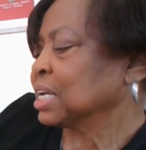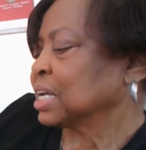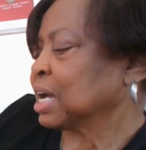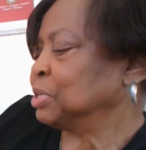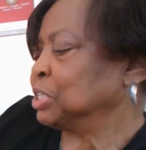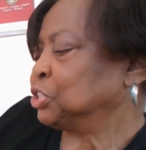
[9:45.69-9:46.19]

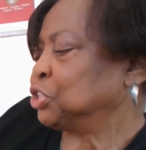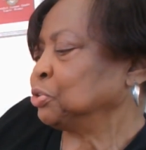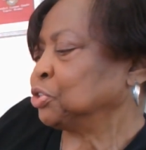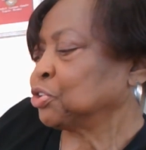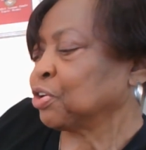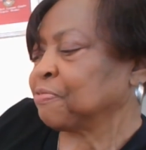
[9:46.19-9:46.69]
Come and
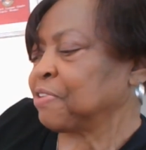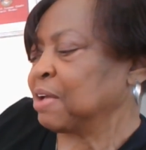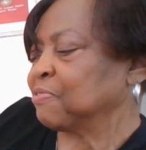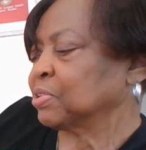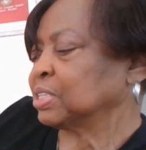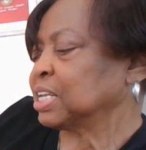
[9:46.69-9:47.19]
choose your
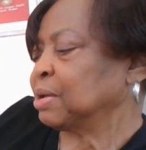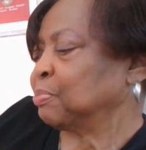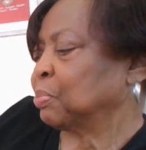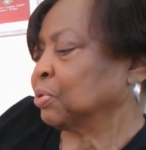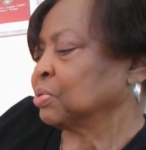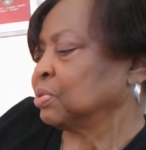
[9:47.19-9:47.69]
favorite
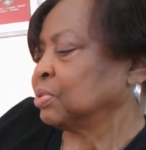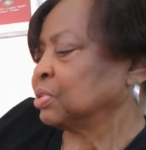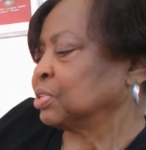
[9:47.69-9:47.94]
symbol,